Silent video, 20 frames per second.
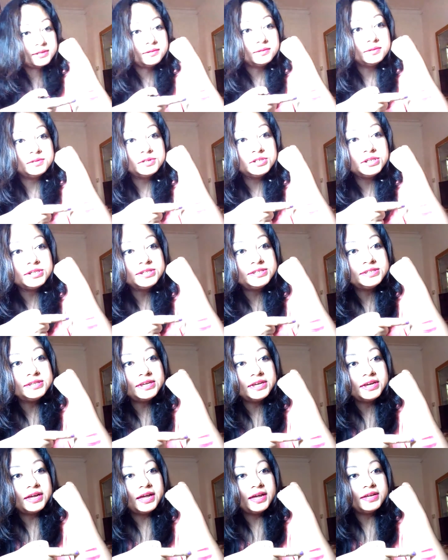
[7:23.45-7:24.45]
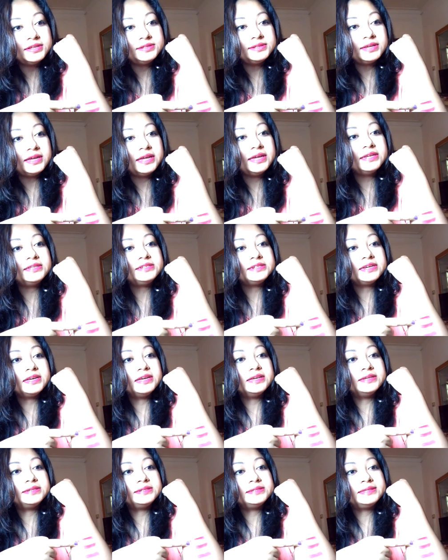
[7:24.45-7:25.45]
Just see, guys, it
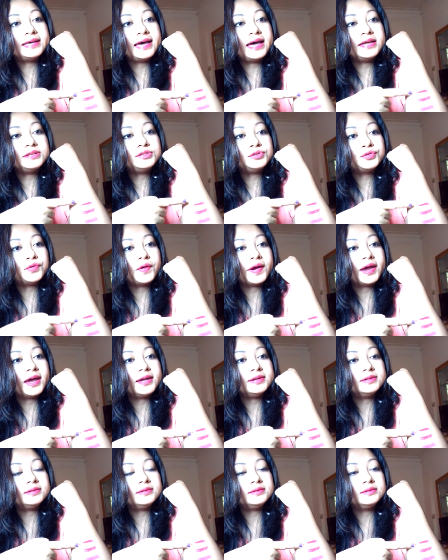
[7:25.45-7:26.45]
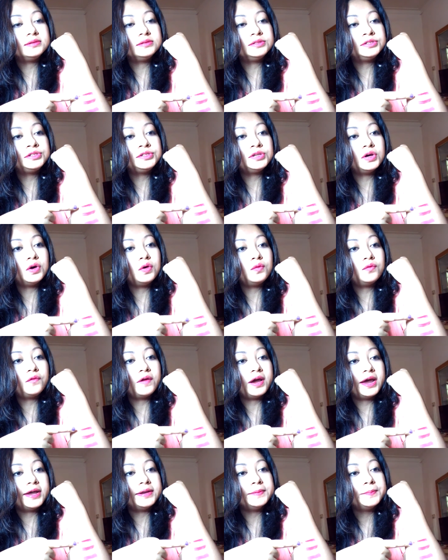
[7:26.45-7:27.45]
is that red, so
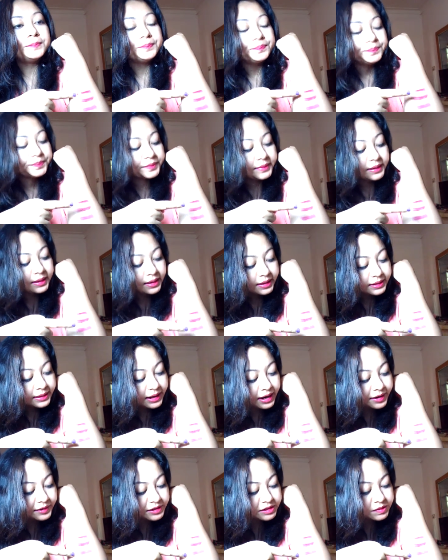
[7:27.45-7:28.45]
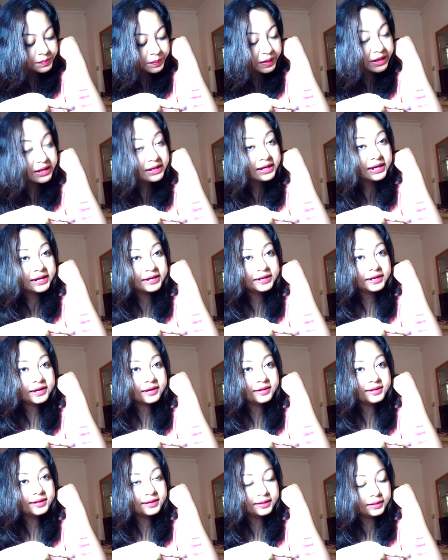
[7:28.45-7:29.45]
red. That is pink in
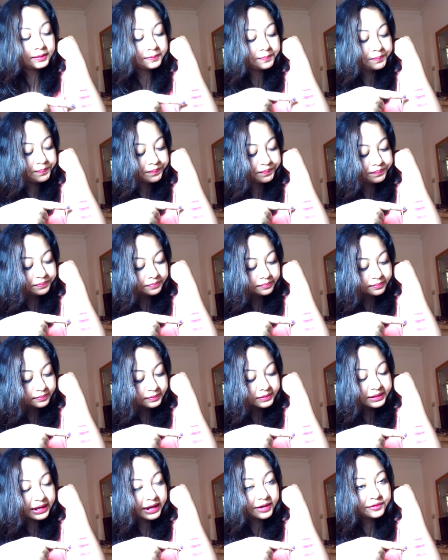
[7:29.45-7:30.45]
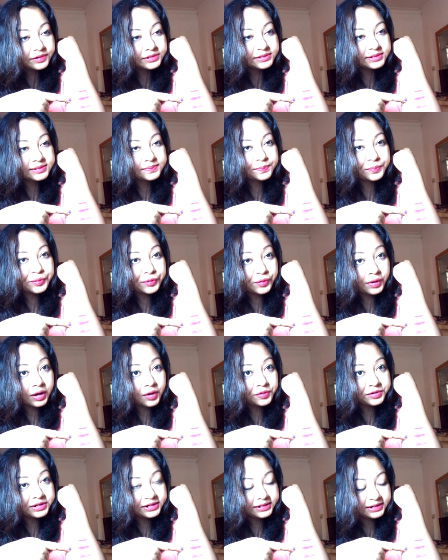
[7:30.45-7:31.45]
color, that is brown
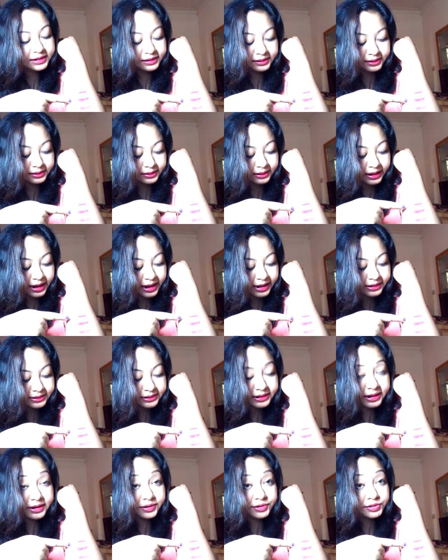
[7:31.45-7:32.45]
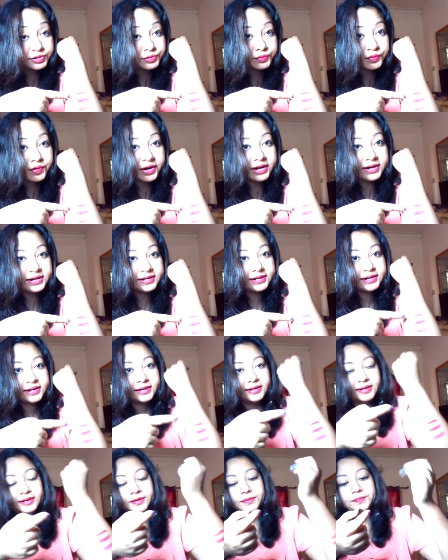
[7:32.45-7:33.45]
in color, and that is red in
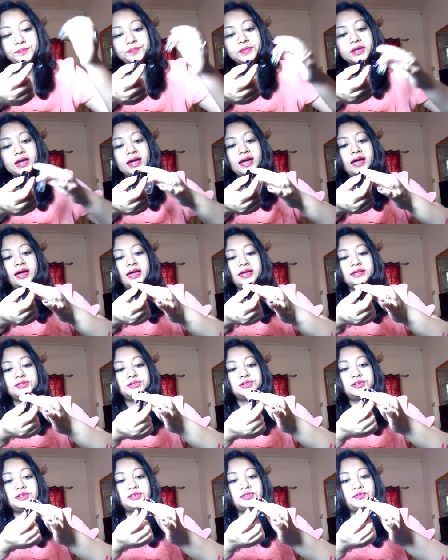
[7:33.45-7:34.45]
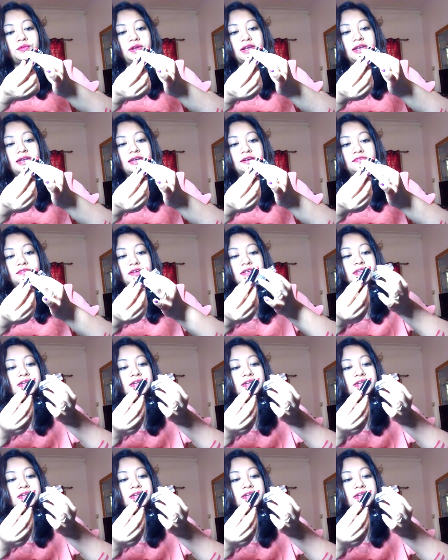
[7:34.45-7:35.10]
color. I just really love it.